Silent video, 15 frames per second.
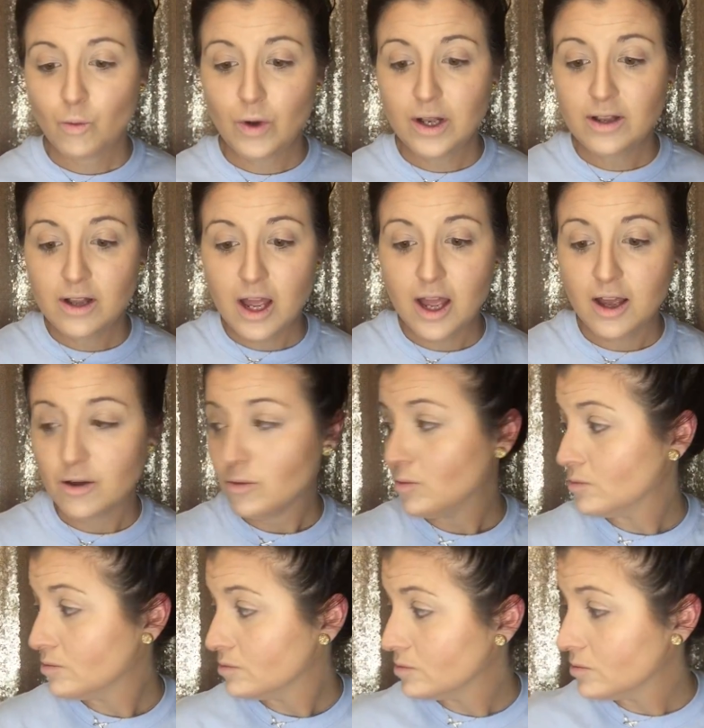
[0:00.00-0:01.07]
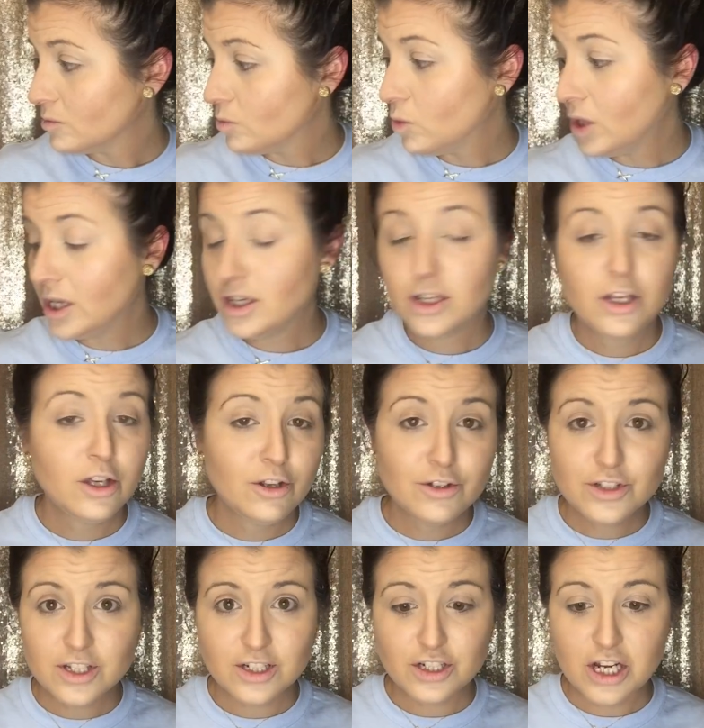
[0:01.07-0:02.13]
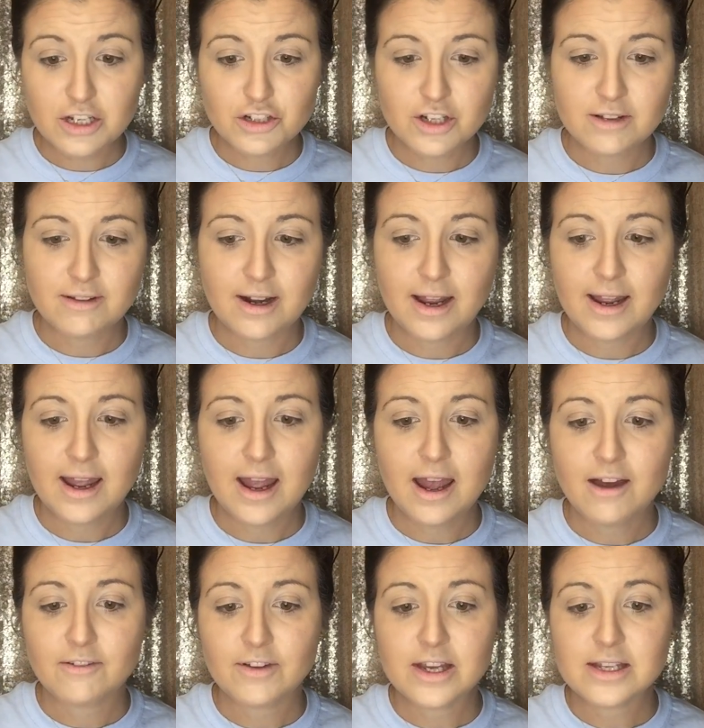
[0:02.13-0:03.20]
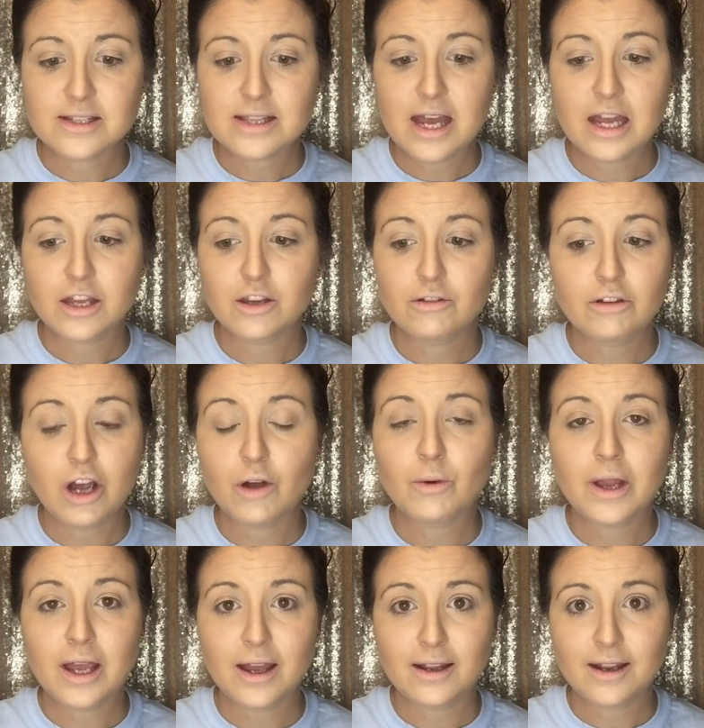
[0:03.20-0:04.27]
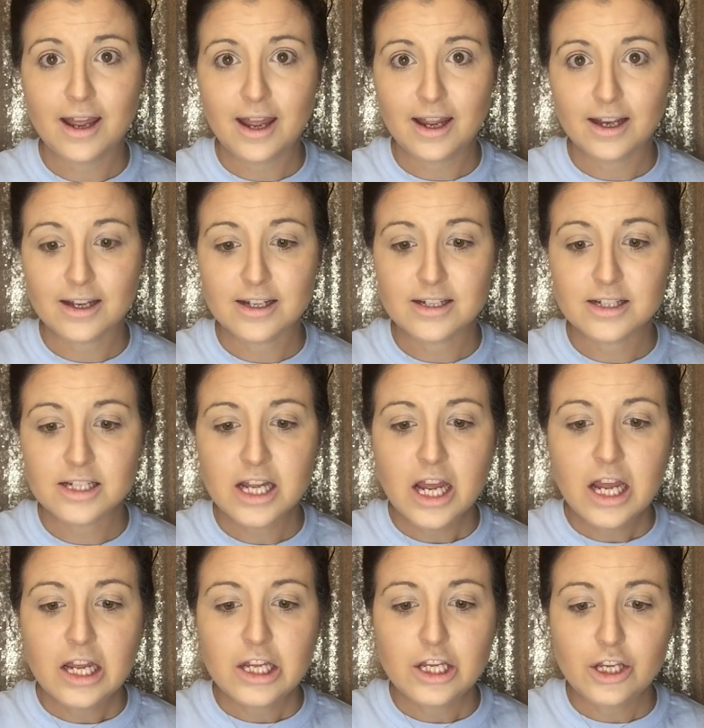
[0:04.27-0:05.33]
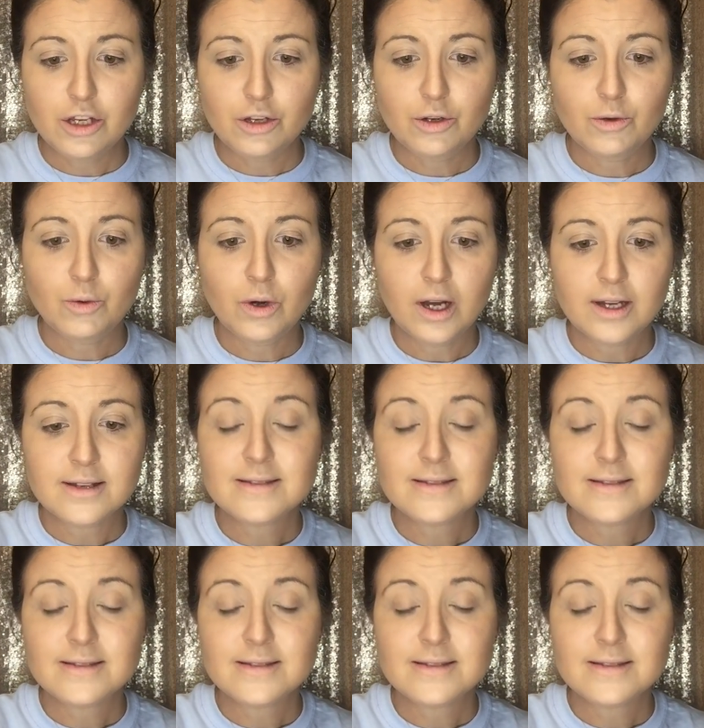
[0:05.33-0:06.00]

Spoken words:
one huge suggestion that I have is that you go in and you